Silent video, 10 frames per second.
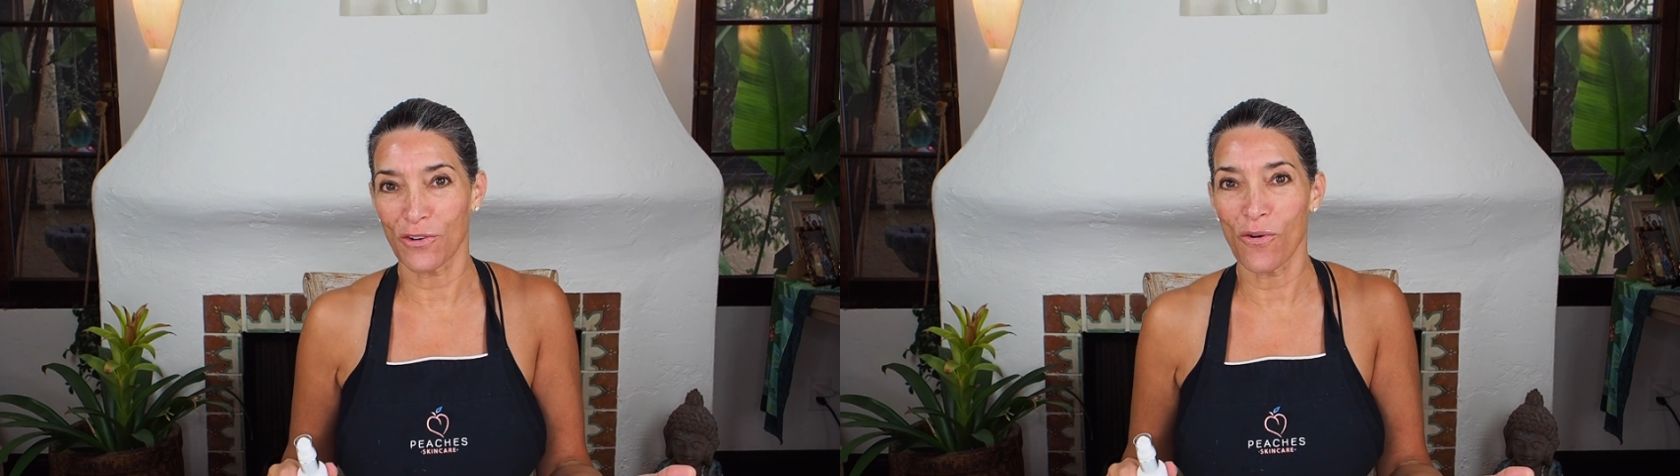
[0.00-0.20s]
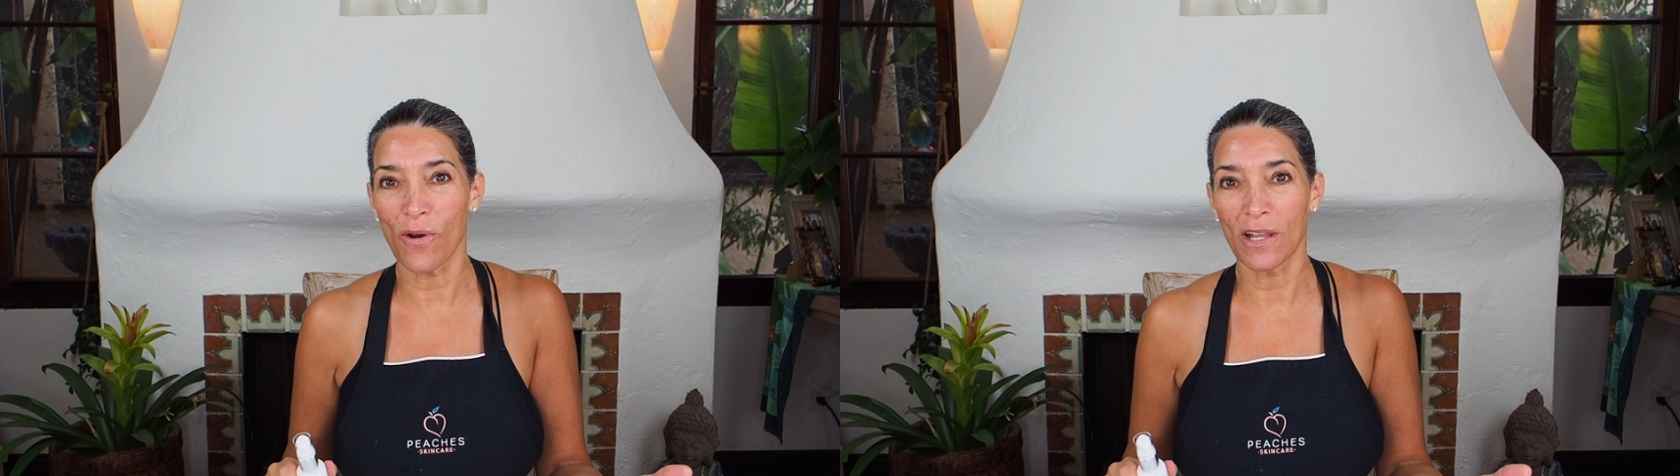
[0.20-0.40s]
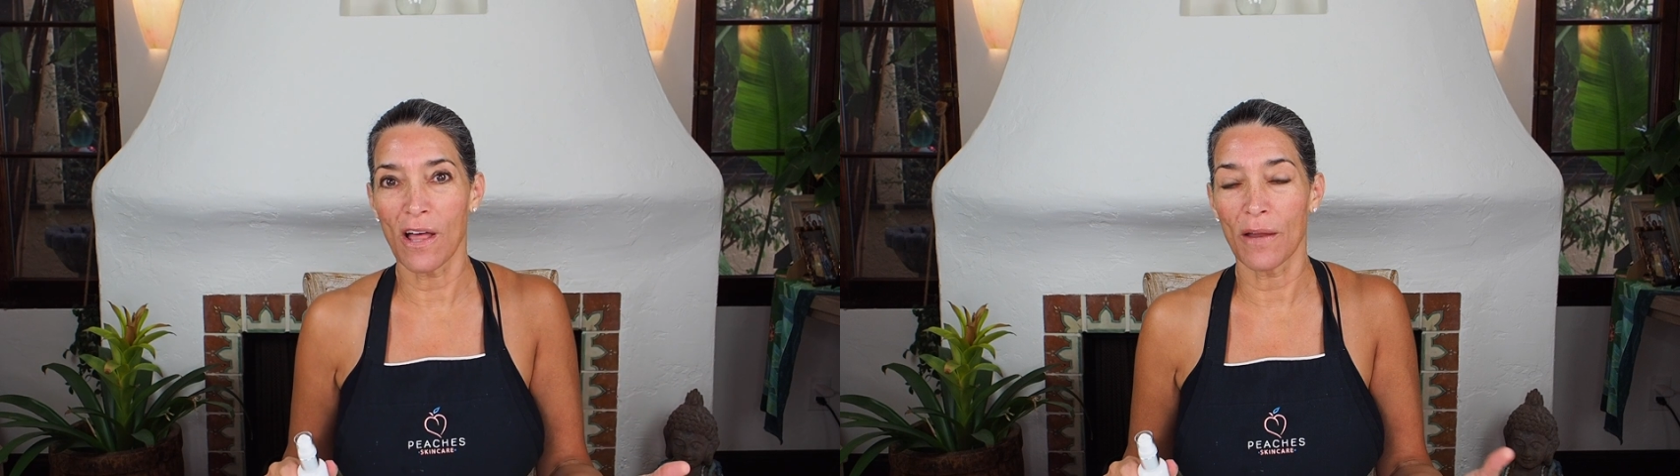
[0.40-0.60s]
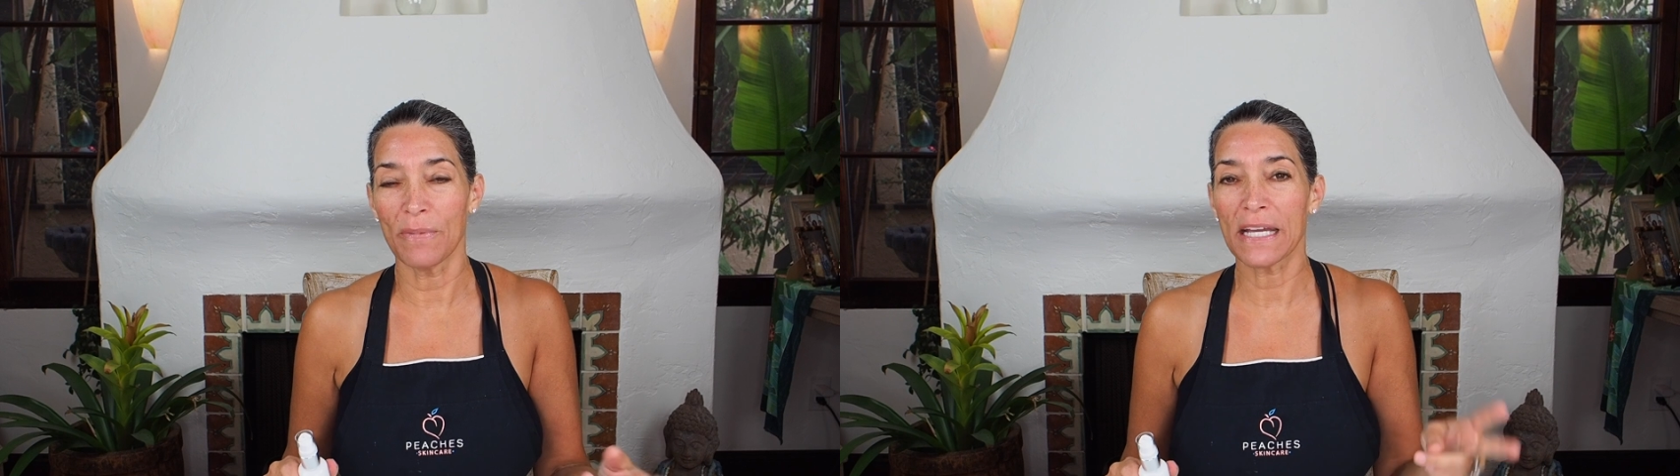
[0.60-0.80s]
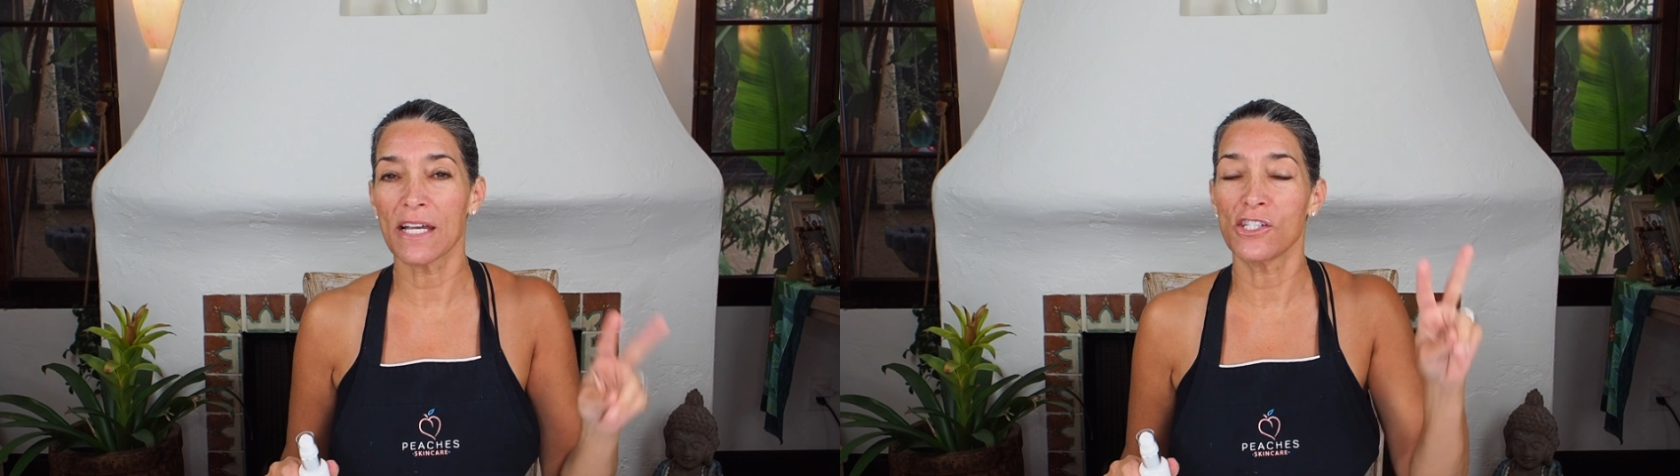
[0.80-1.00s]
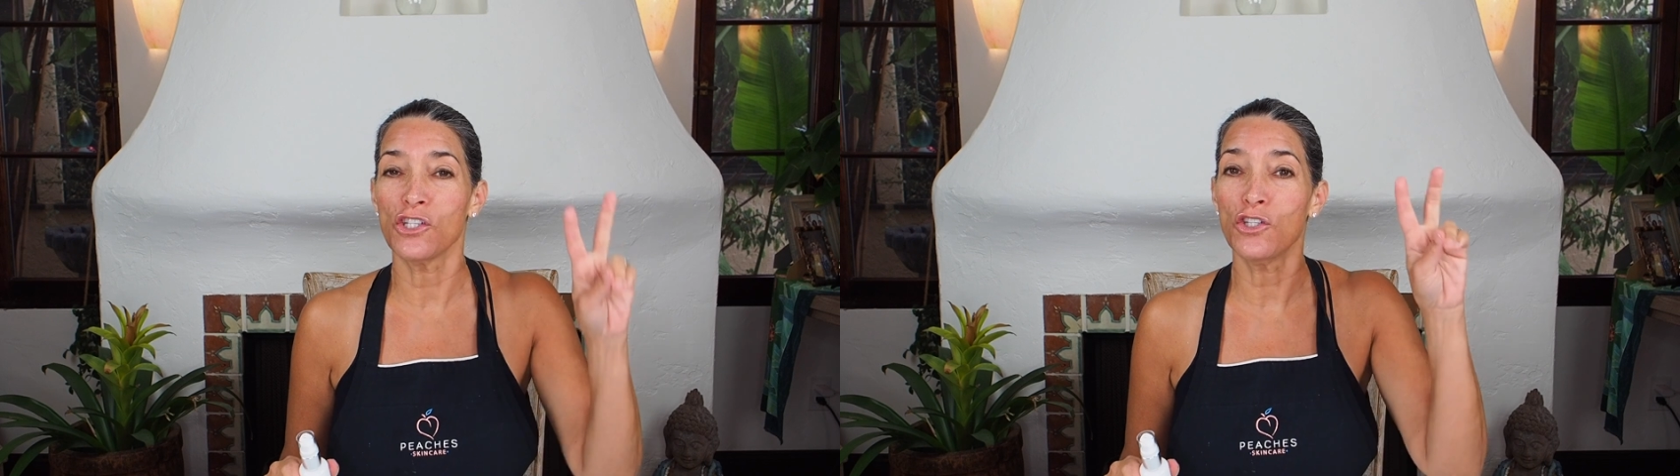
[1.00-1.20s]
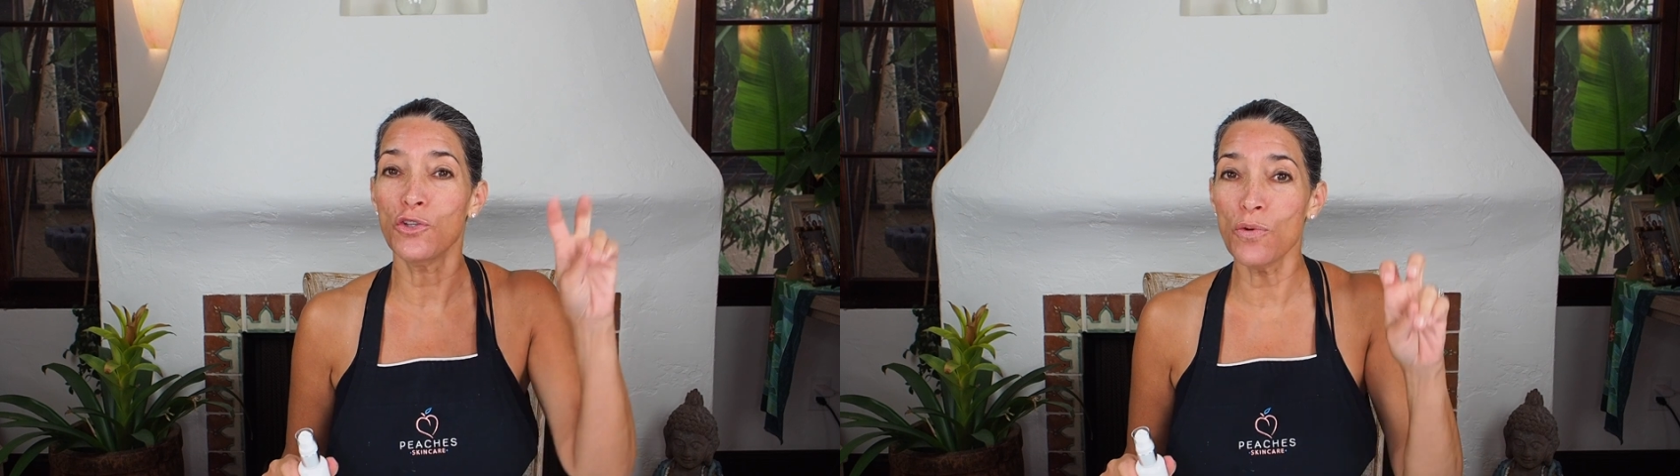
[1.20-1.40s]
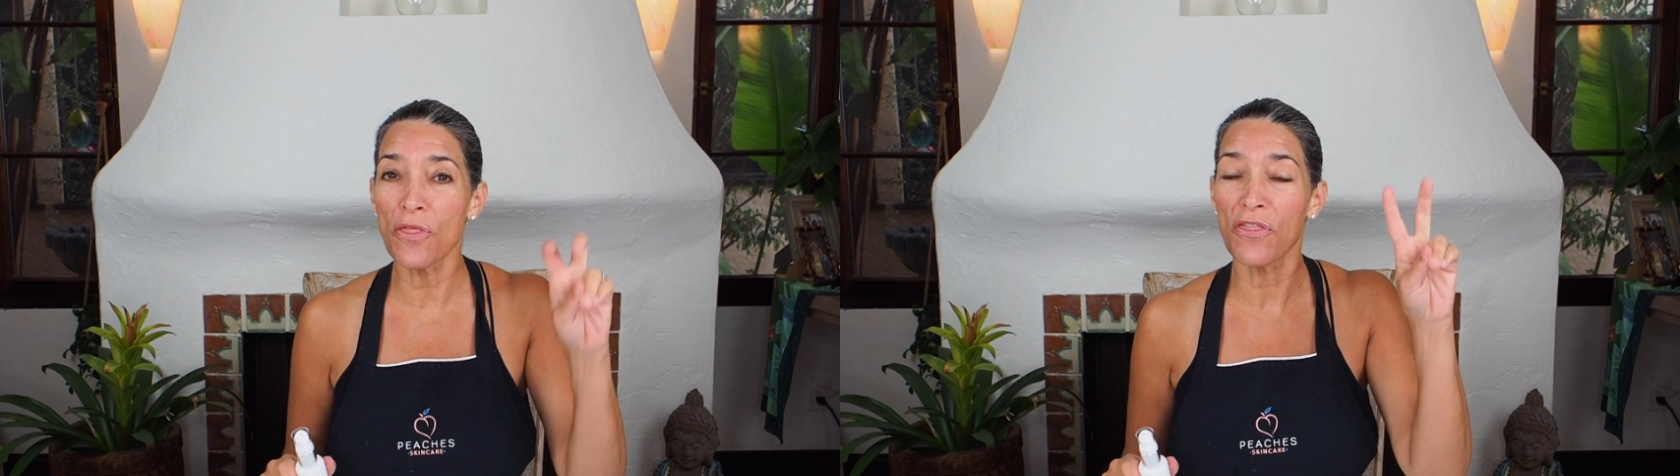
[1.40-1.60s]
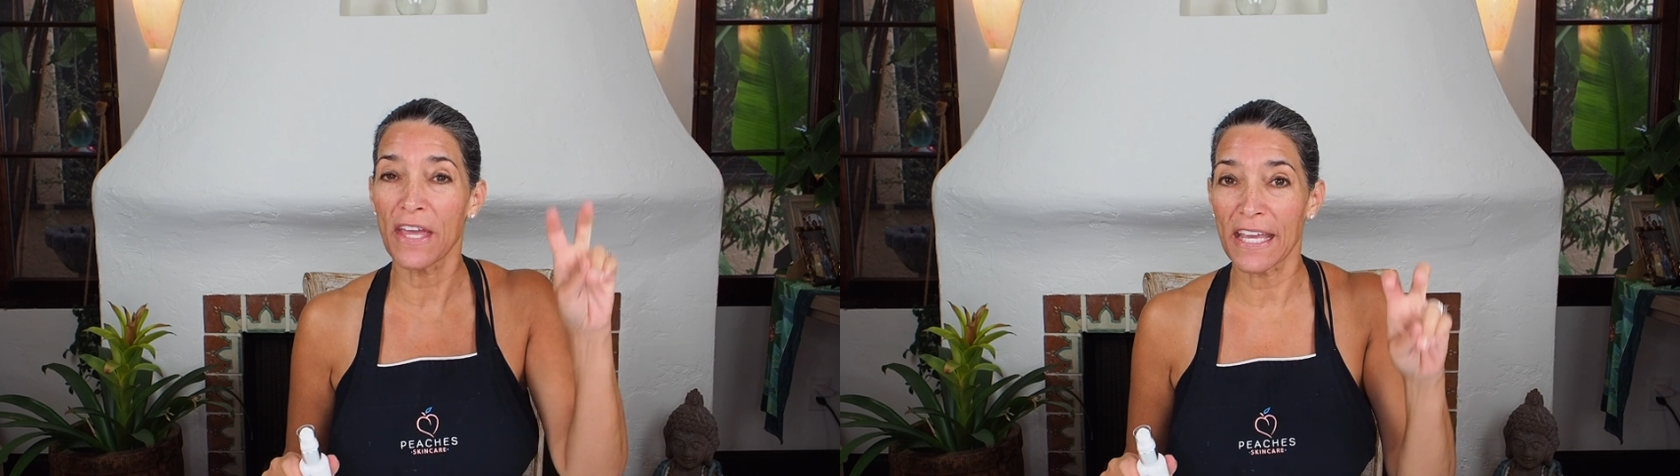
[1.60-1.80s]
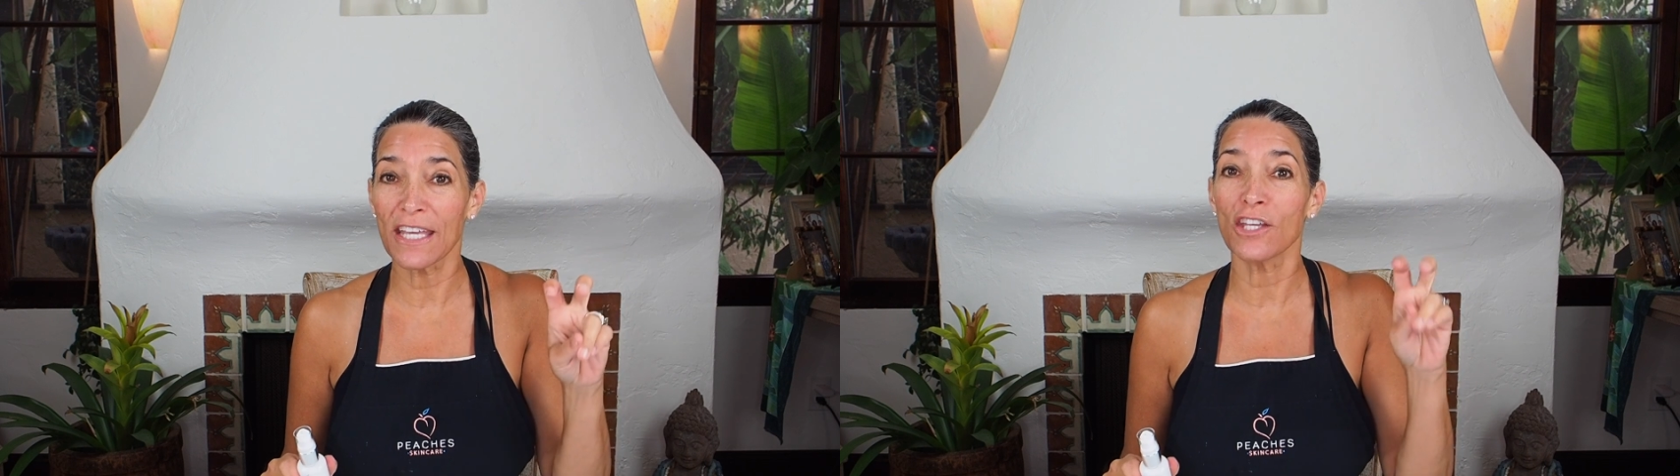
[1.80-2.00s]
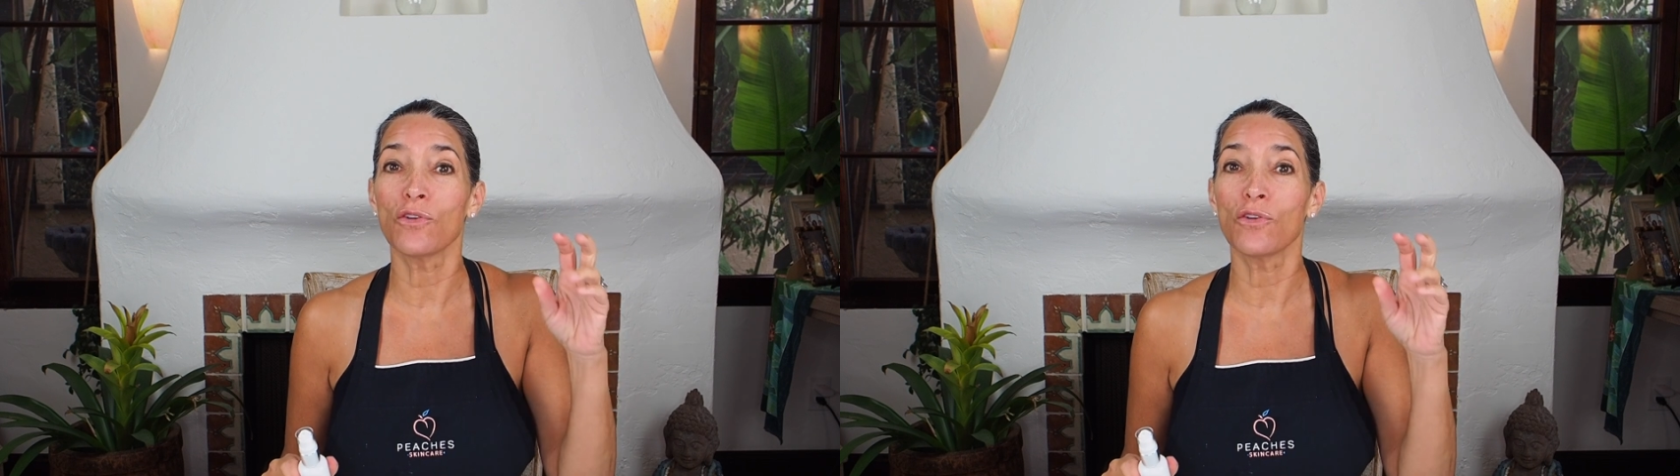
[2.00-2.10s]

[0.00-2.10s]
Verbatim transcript: or oil on because you think